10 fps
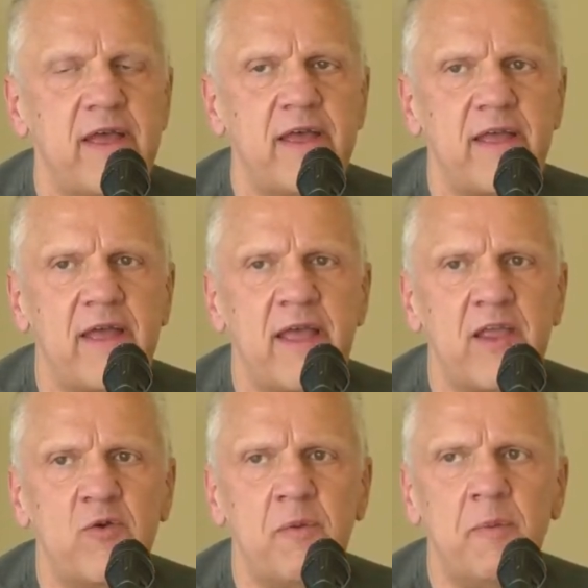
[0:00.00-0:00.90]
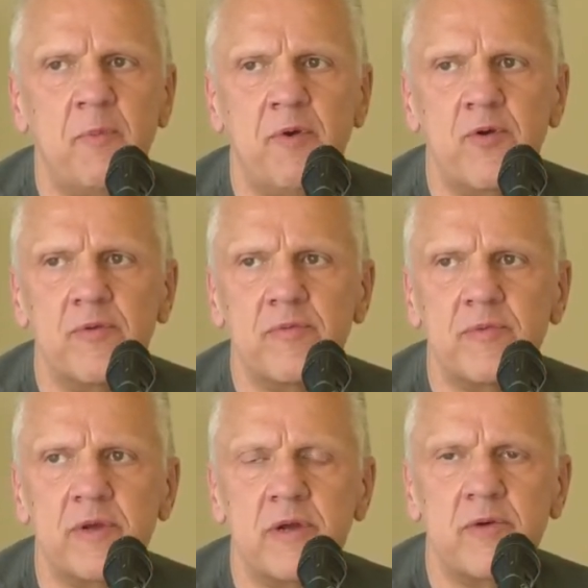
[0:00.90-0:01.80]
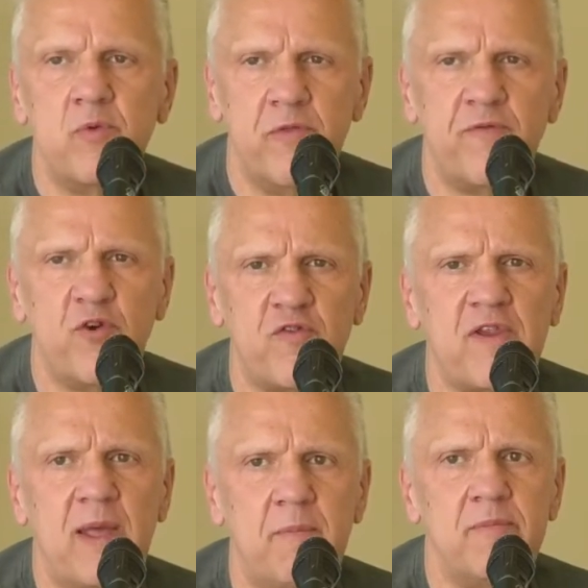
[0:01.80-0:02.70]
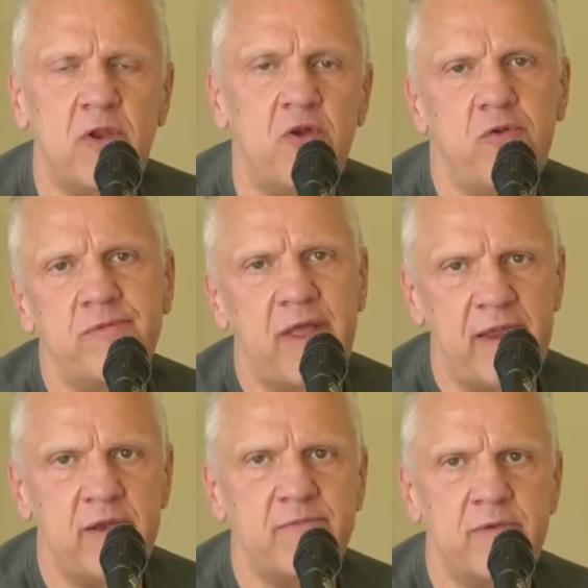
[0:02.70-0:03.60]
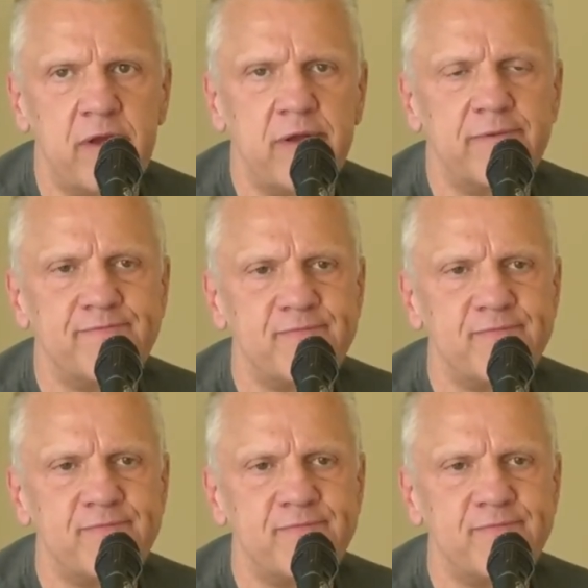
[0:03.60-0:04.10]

I, I can remember uh, when the first time, you know, and, and uh,